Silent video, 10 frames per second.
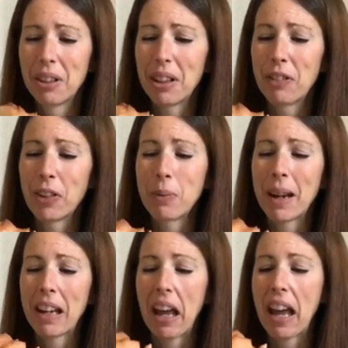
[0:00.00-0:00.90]
If you
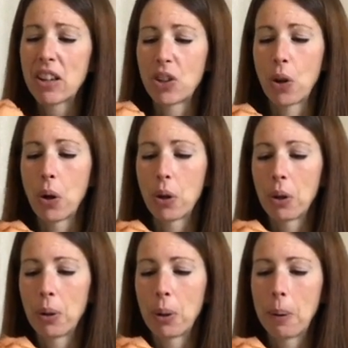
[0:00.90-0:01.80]
make a hedgehog,
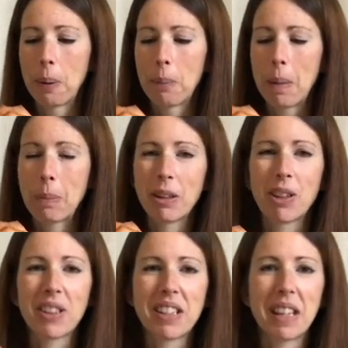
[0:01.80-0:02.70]
maybe you
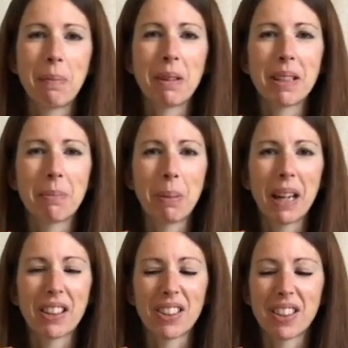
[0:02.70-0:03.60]
can send me some
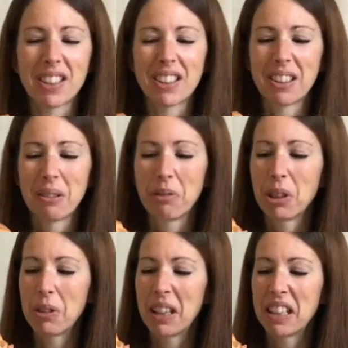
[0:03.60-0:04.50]
pictures. Will
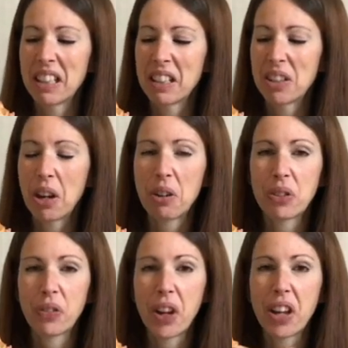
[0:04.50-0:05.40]
you eat his
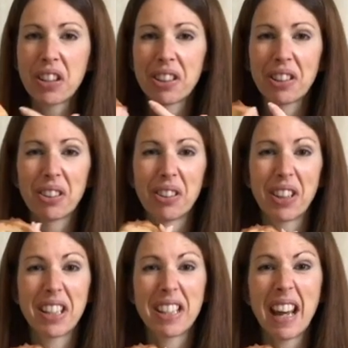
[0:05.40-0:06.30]
nose first or
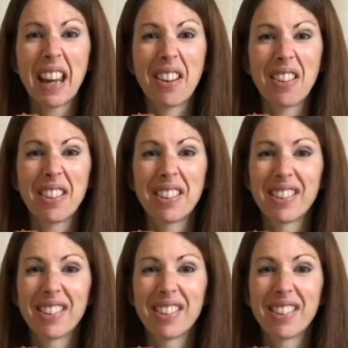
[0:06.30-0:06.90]
his tail?